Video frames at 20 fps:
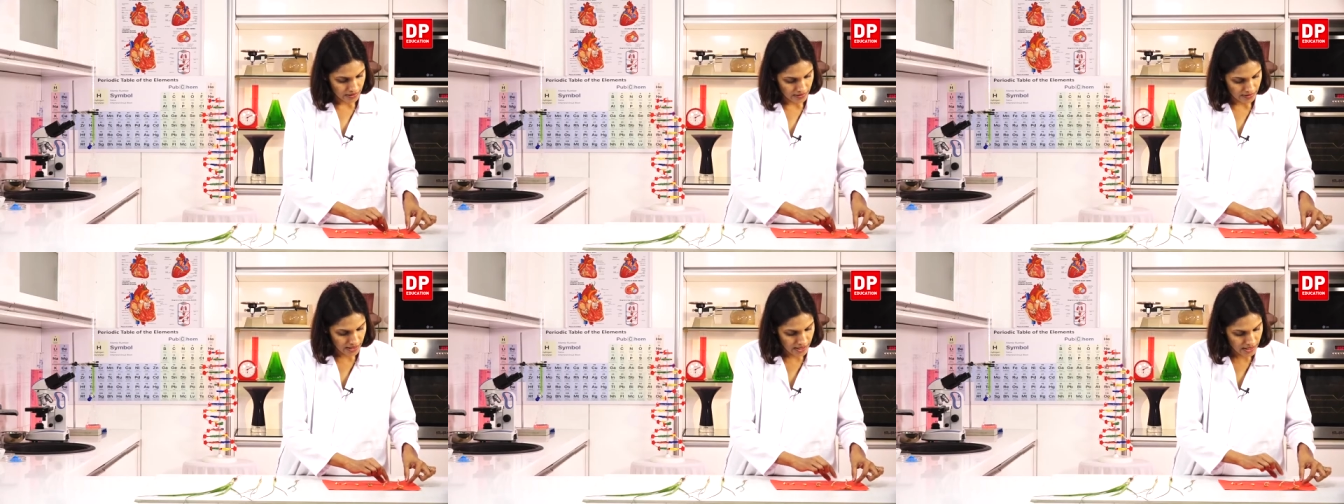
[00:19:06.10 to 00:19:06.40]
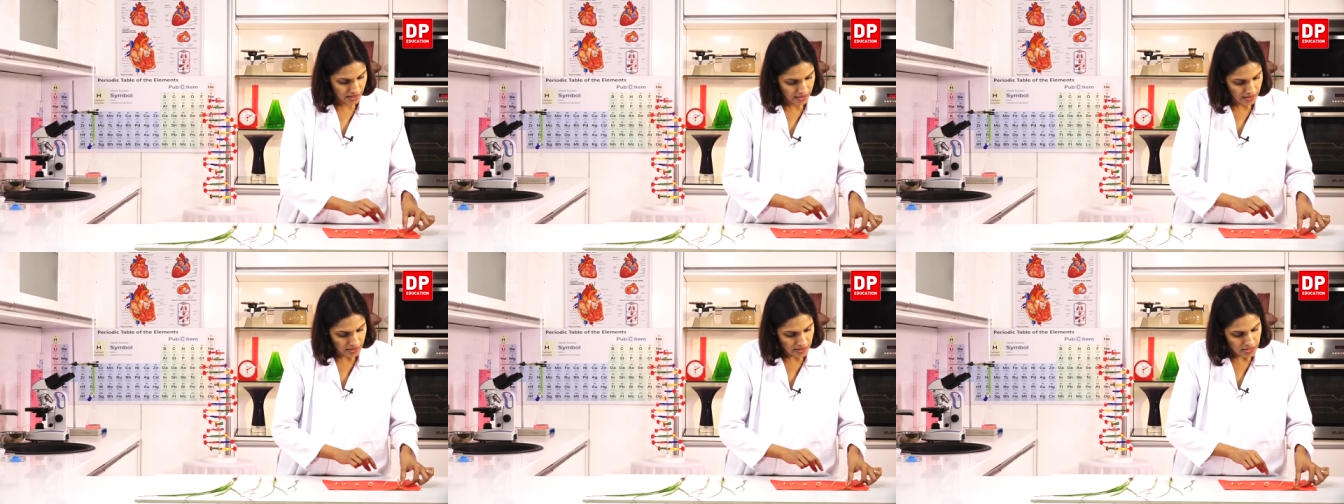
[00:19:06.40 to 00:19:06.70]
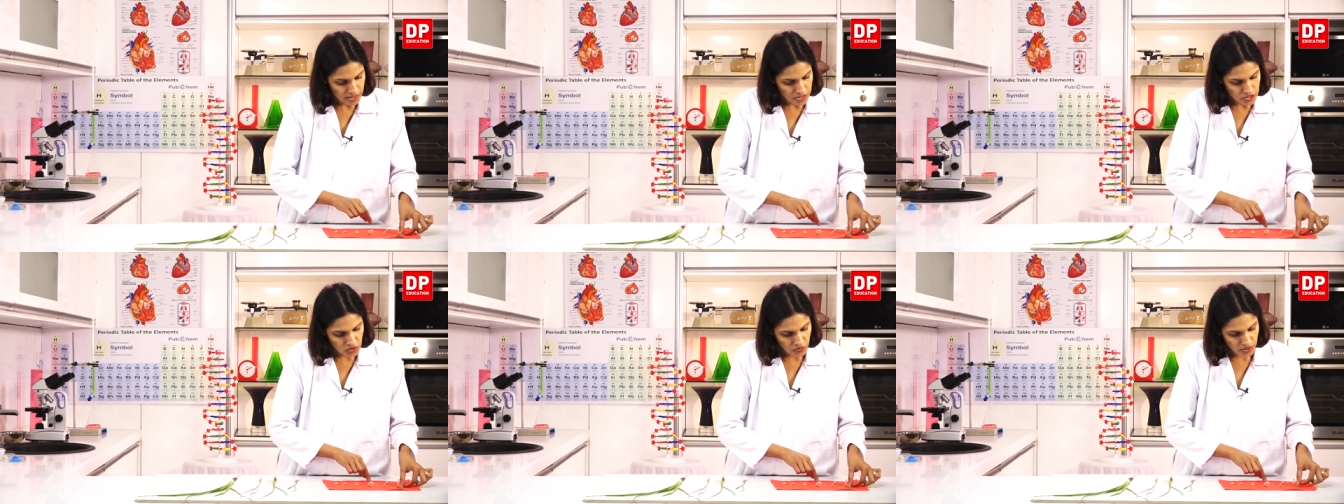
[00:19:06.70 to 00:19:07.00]
right?
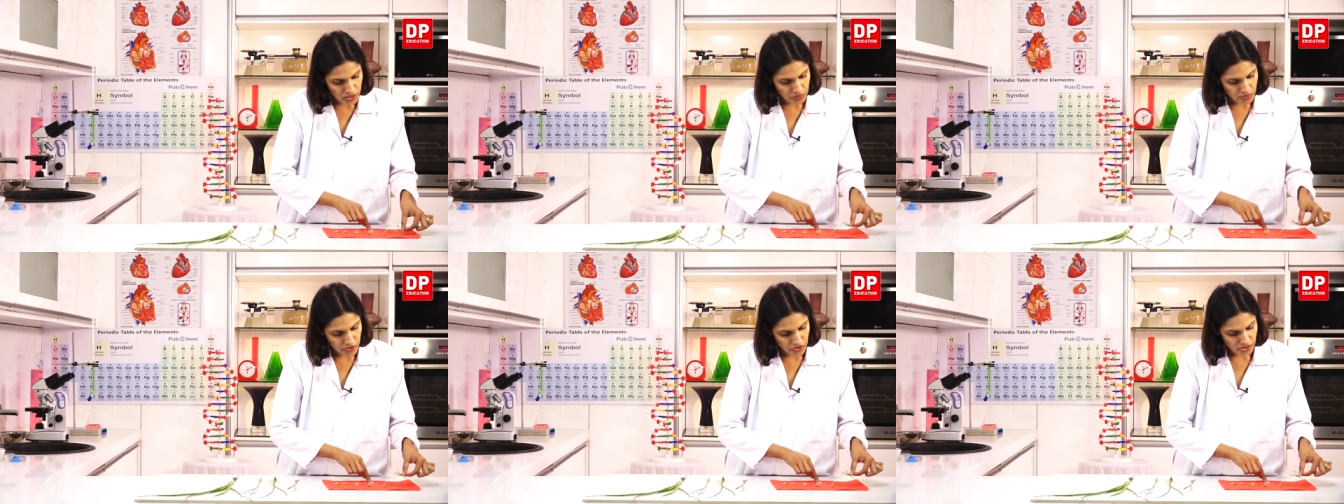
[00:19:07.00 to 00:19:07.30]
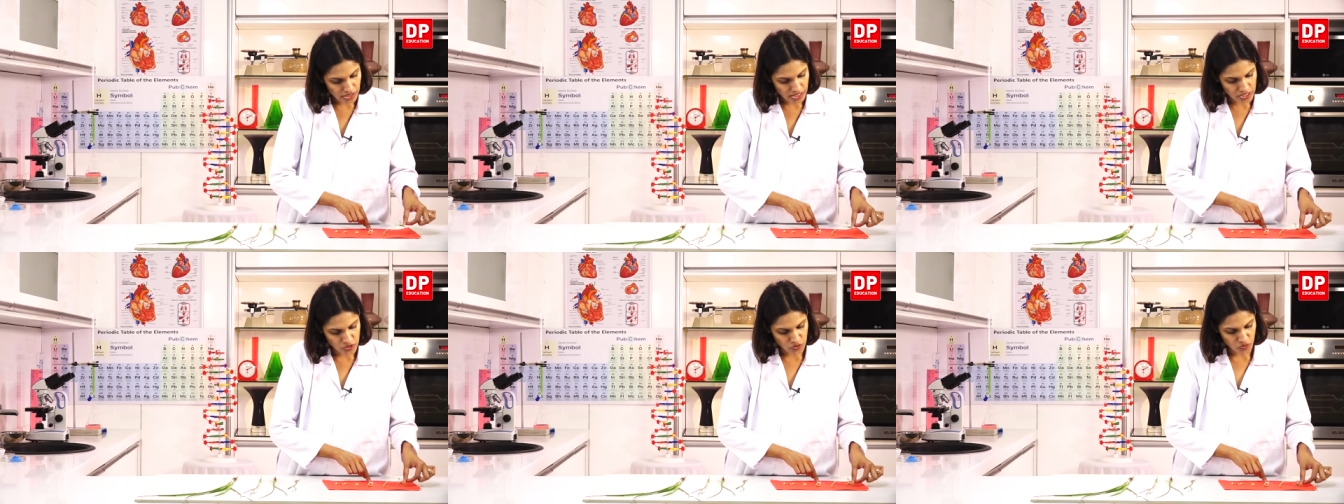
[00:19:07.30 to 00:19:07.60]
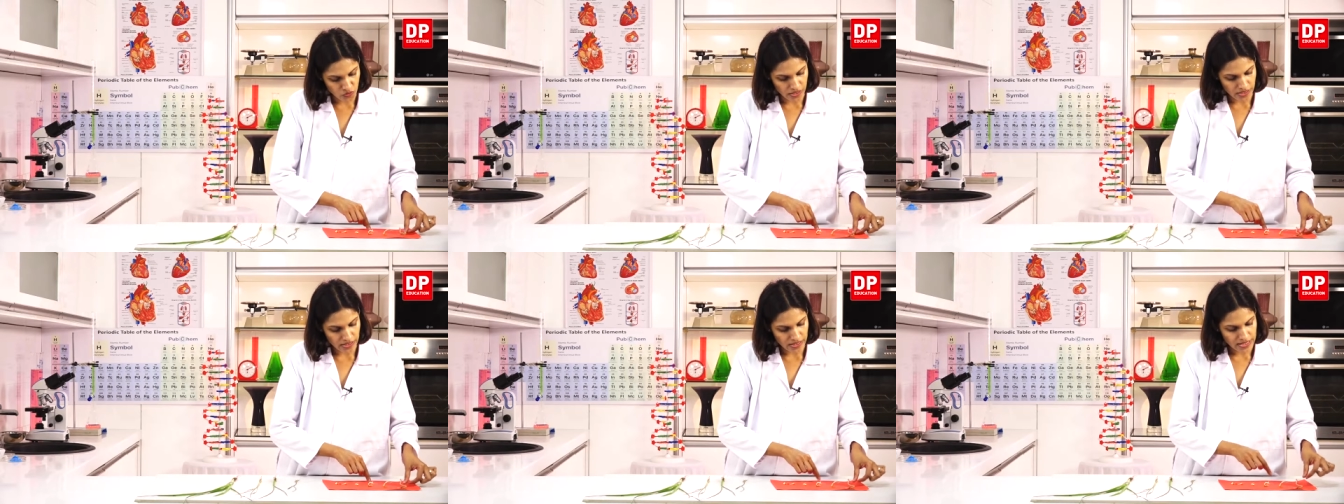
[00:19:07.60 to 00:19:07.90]
So what about this
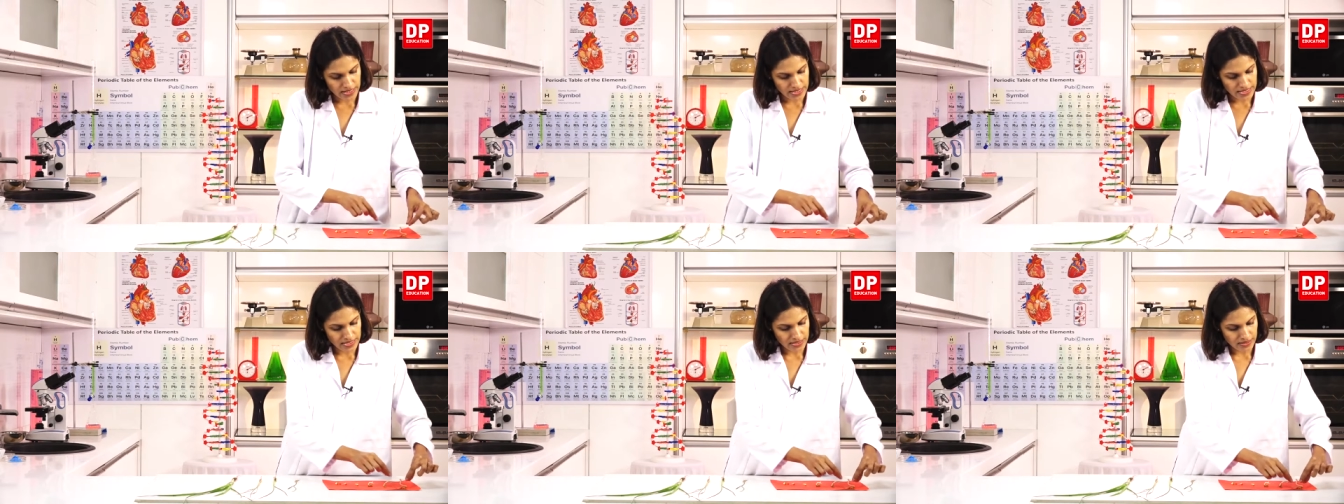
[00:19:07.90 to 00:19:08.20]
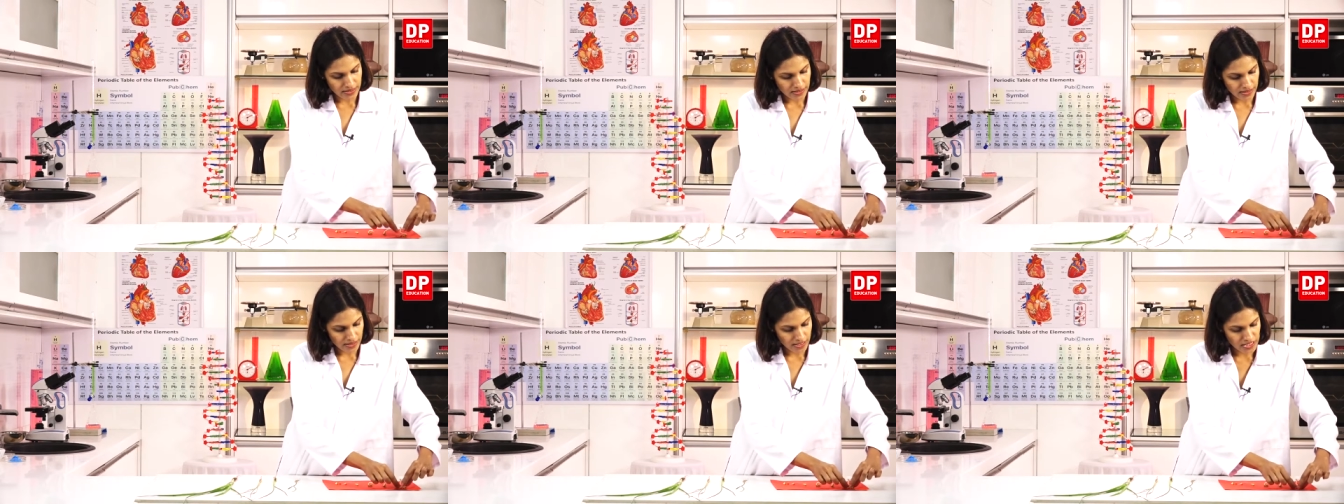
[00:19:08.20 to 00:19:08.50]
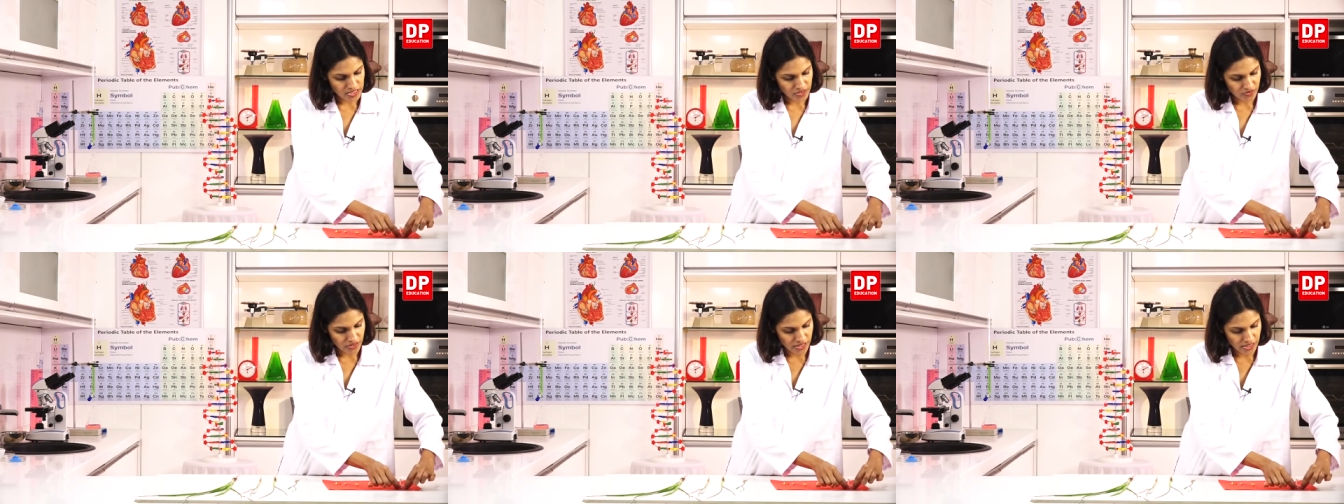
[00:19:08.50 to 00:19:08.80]
one? It's,
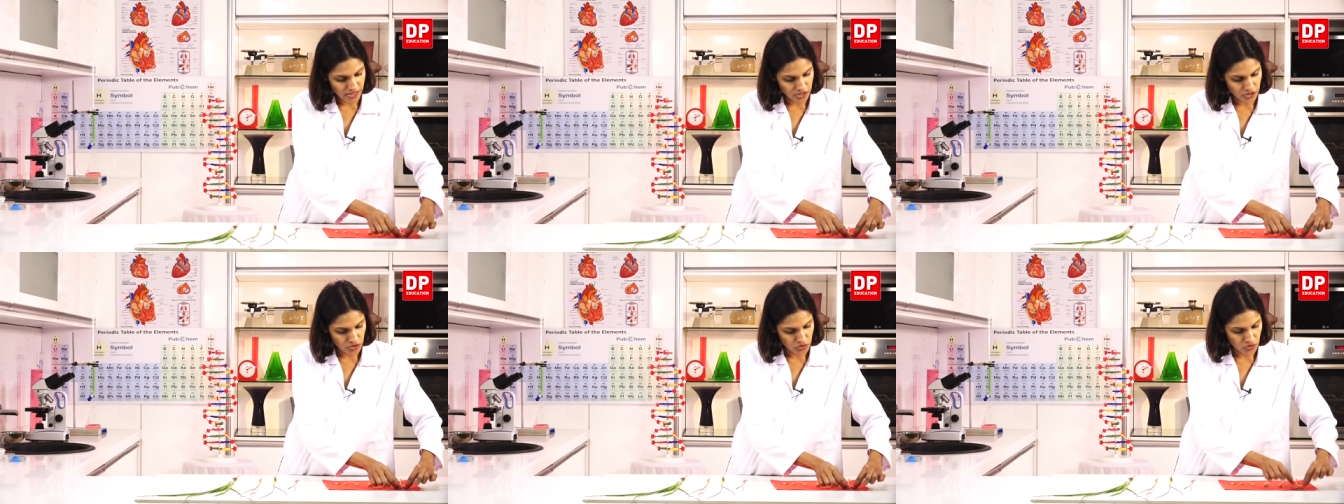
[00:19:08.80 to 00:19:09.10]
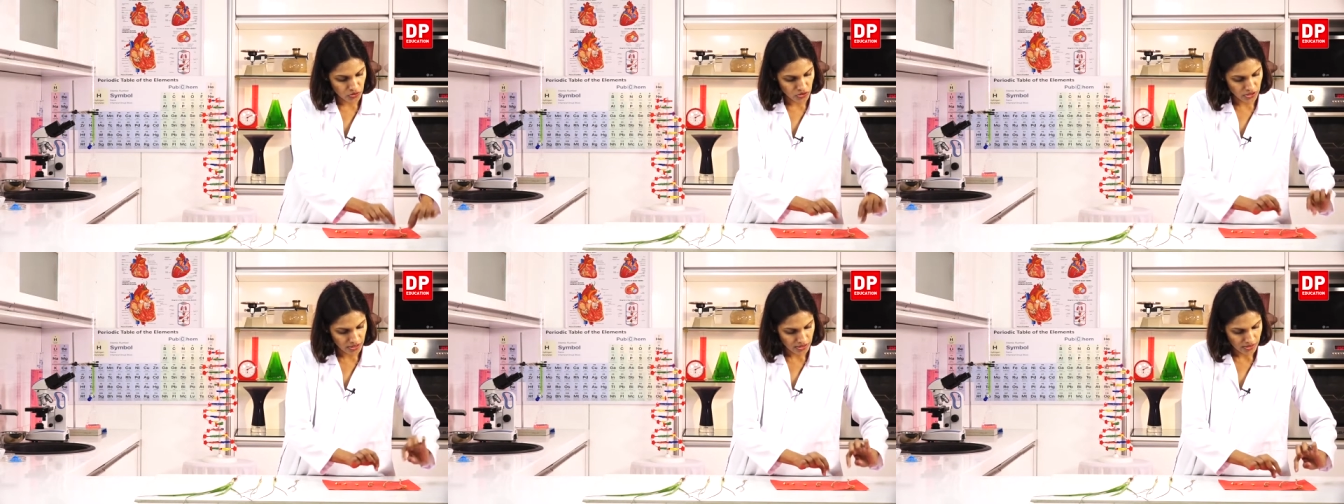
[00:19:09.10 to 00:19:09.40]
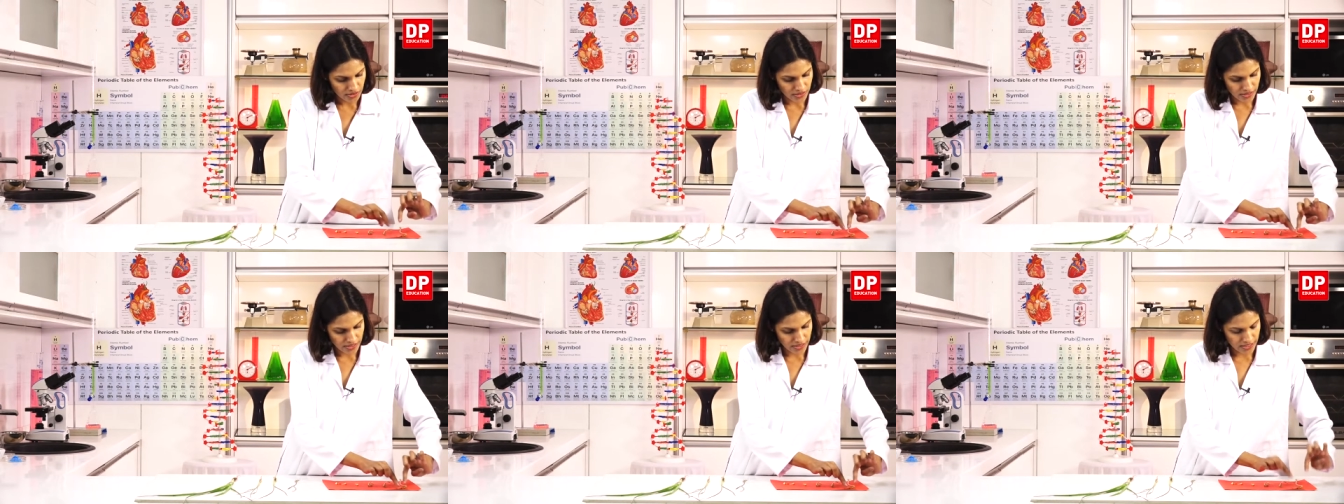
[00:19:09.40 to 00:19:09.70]
it's well grown,
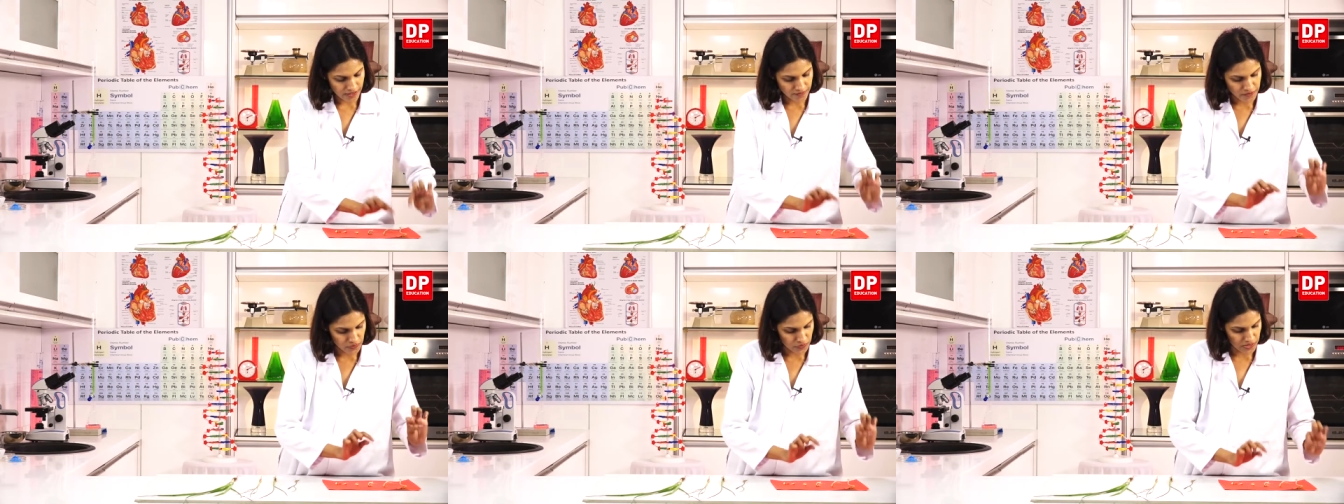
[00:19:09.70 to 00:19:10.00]
leaves